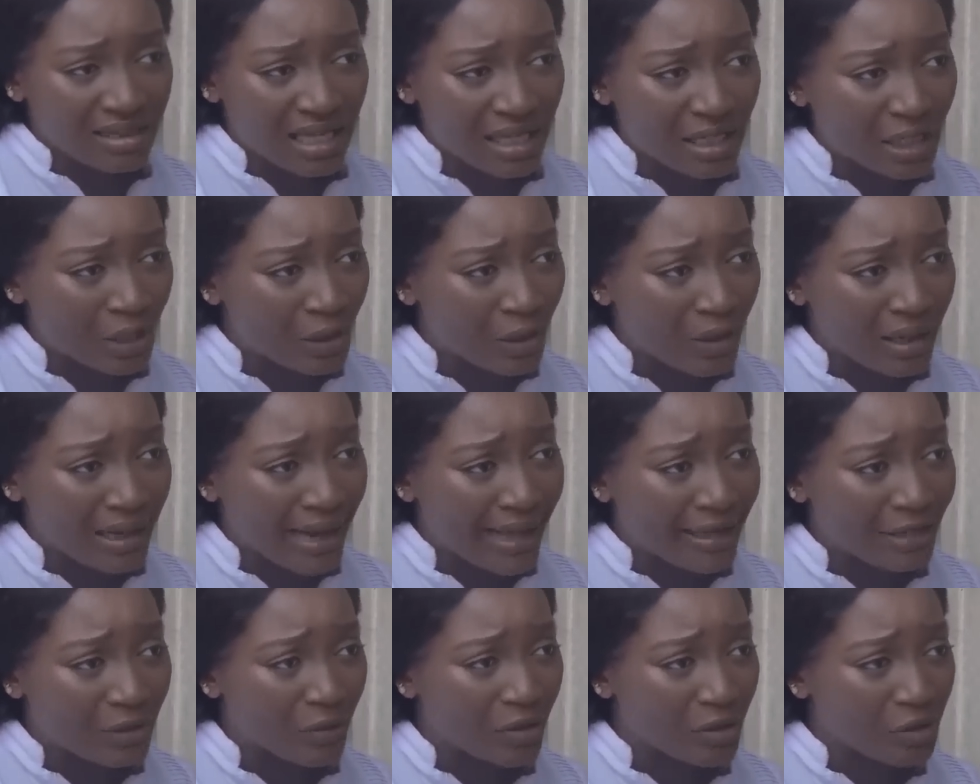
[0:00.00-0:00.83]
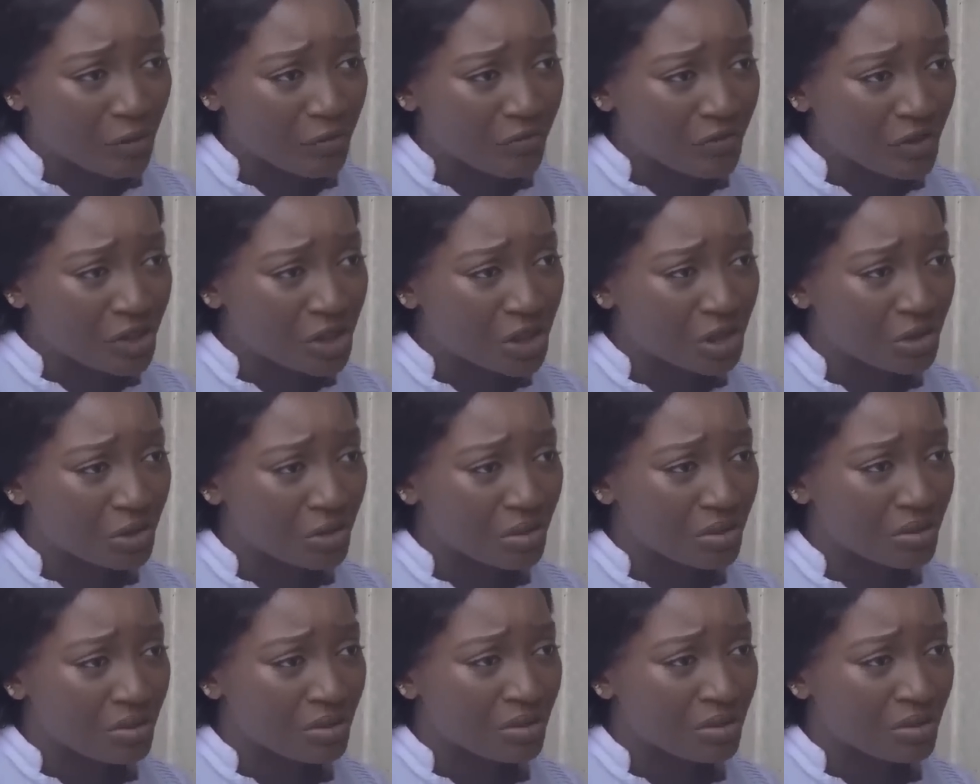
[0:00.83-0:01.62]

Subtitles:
They did not like your innovation.